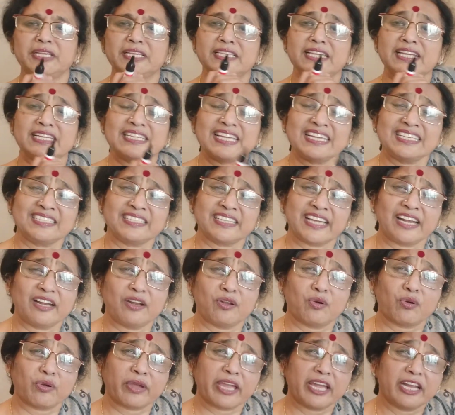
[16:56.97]
As I said,
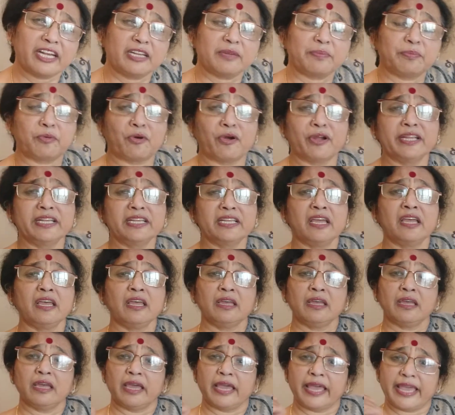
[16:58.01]
locate a point
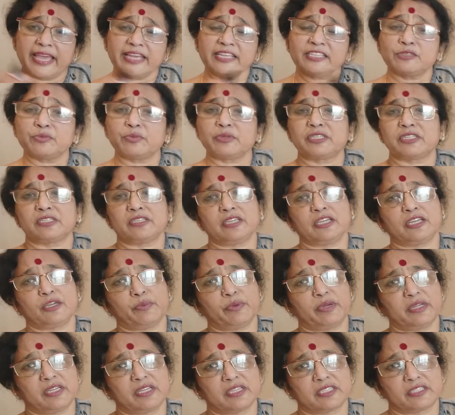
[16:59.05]
X which is
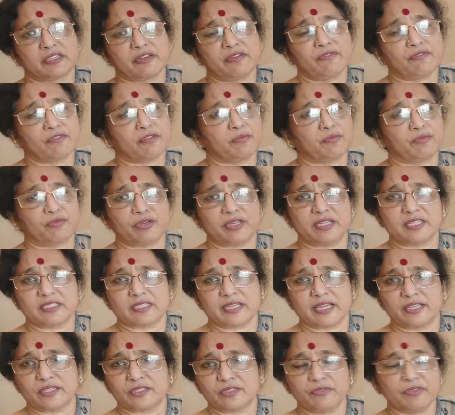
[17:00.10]
equidistant from three
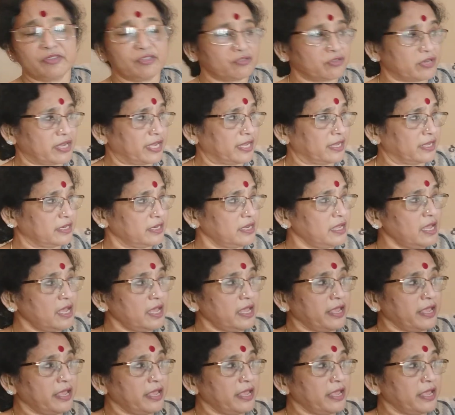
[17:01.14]
sides of a triangle.